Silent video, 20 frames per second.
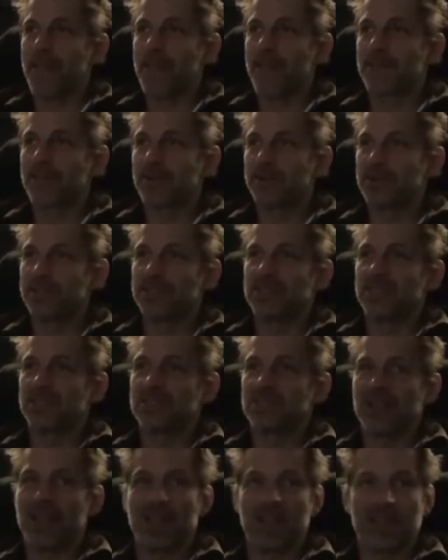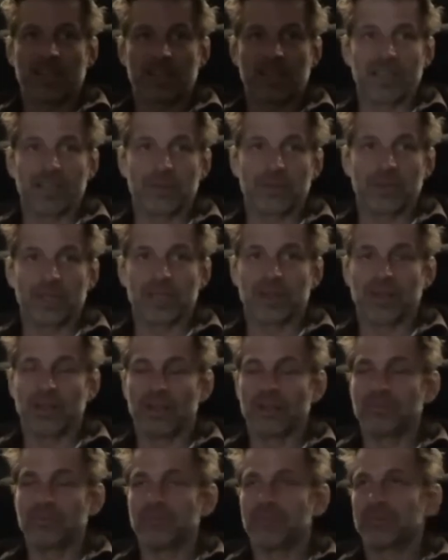Chris's like, what do you call
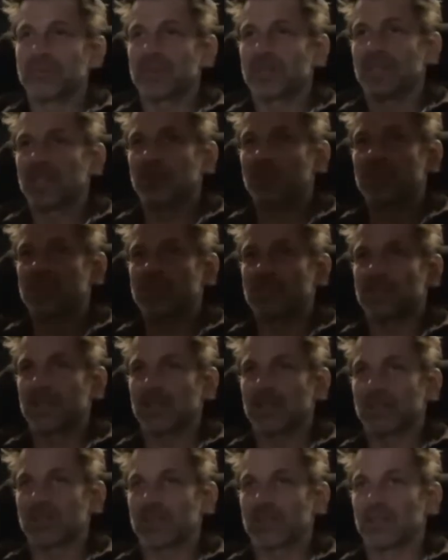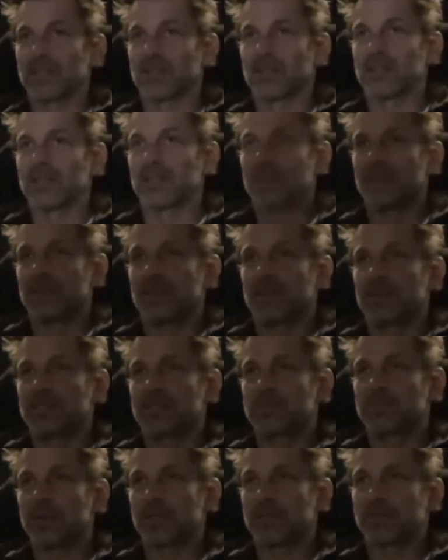them? You know, his like
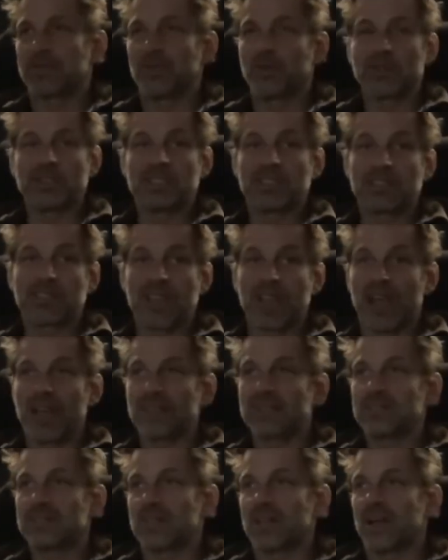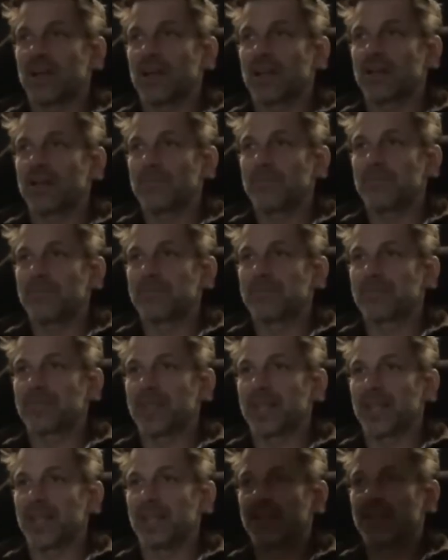special forces guys on them.
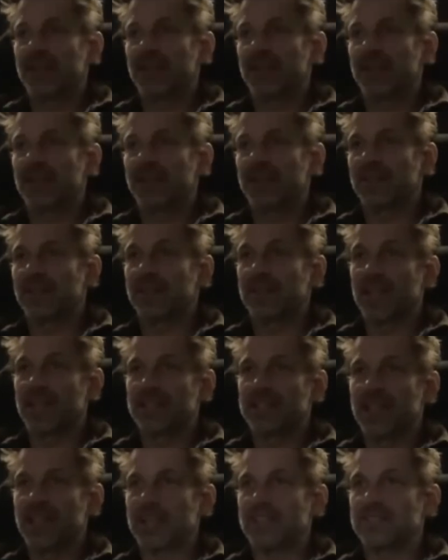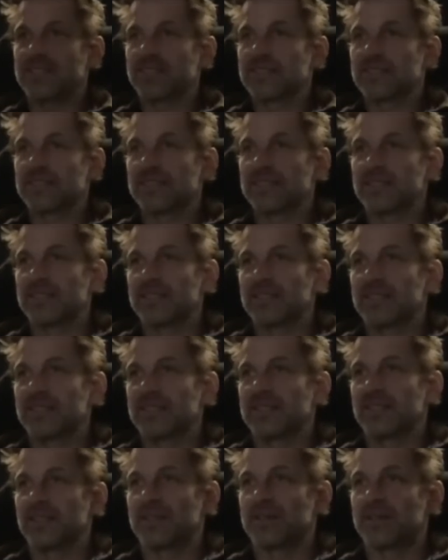And then the A-10s,
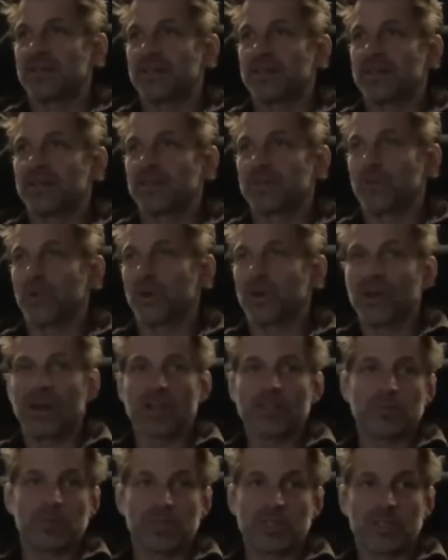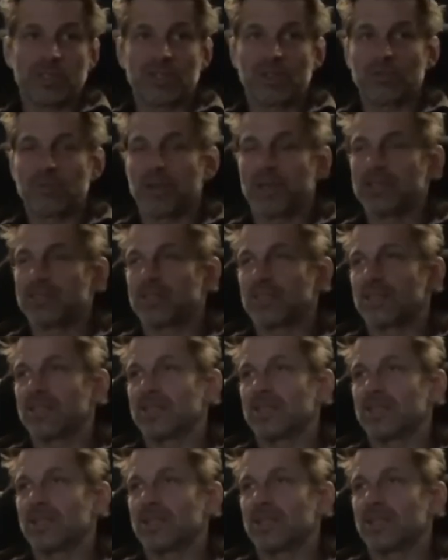the Warthogs, which are amazing.